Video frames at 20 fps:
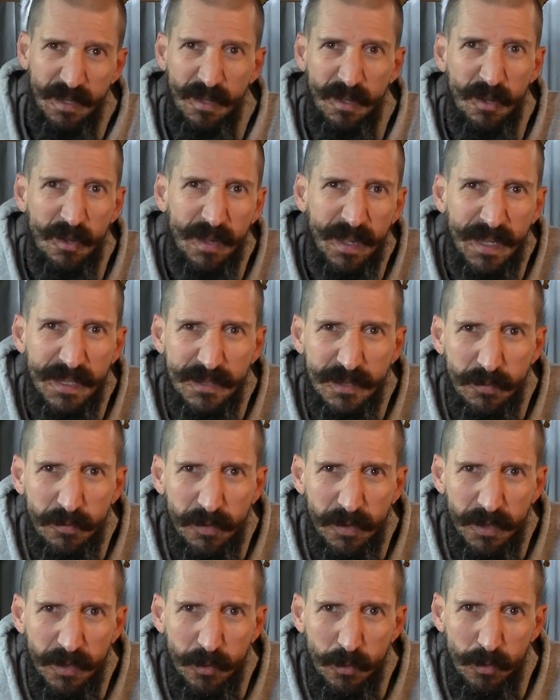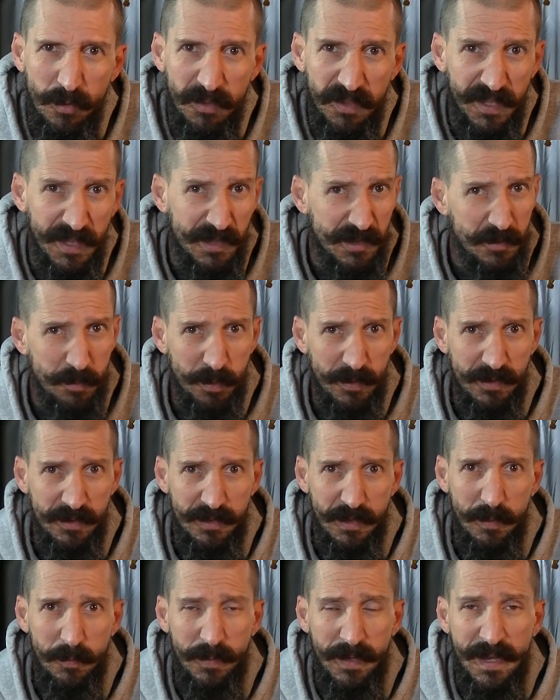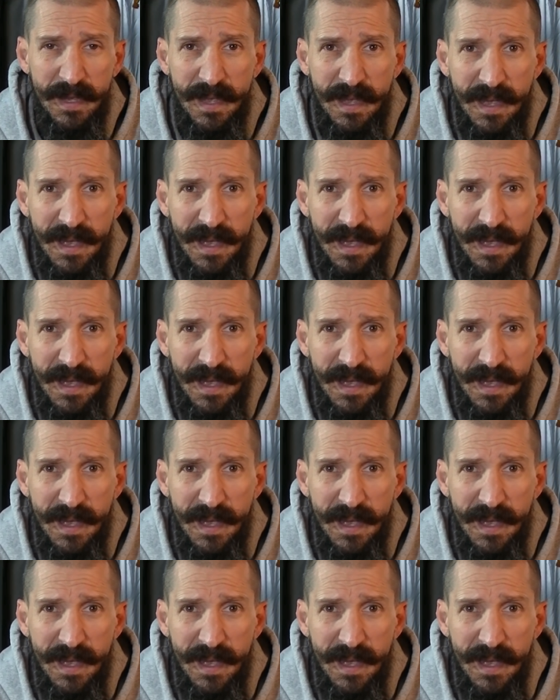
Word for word: all kinds of other cool things, plus some